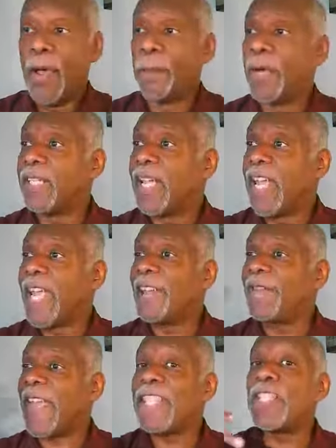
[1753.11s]
But
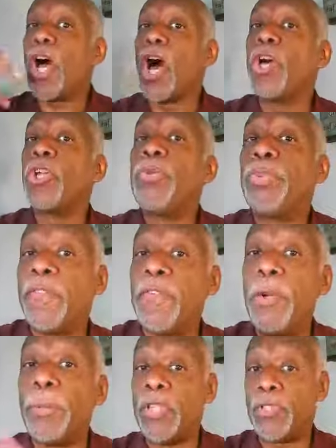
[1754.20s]
if that's all you—if you
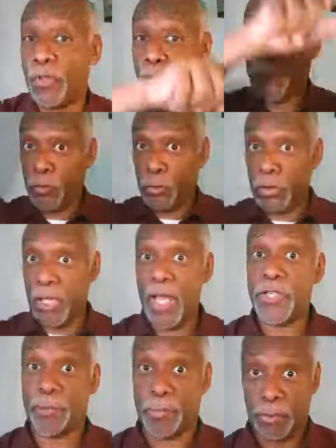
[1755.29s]
don't preach the full
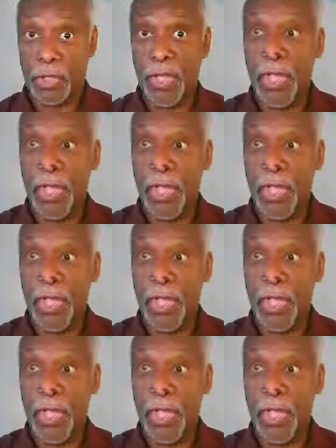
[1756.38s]
gospel,